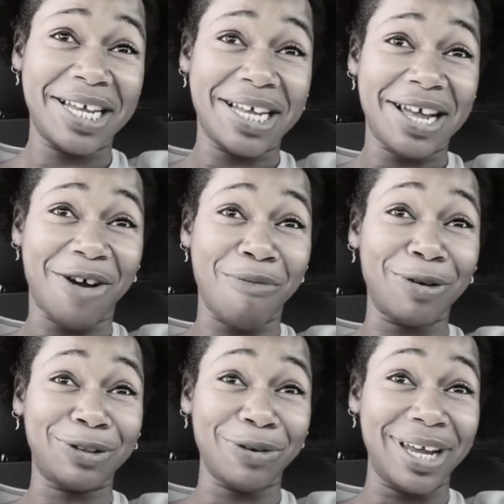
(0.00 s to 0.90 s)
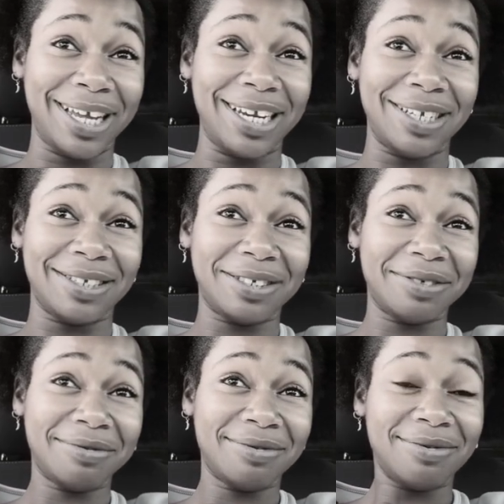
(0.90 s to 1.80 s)
Almost $300.
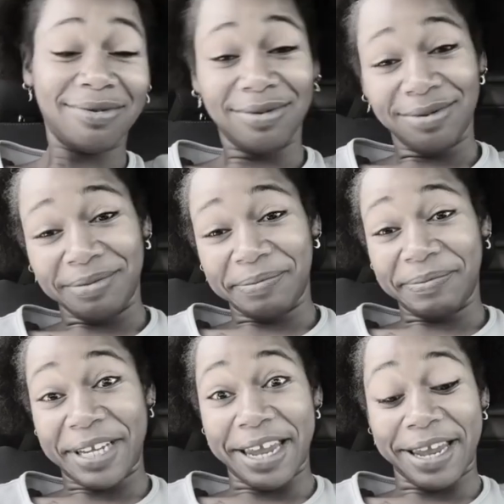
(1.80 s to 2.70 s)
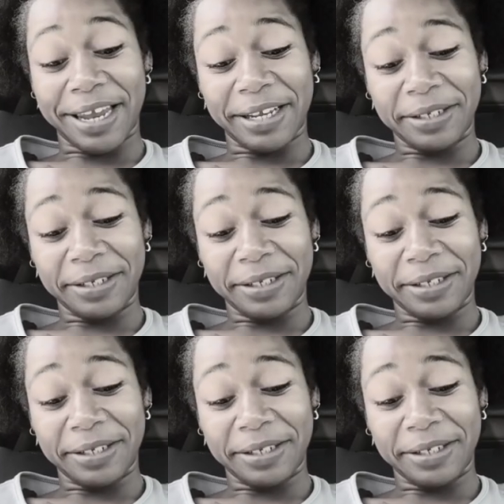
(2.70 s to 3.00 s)
Yeah.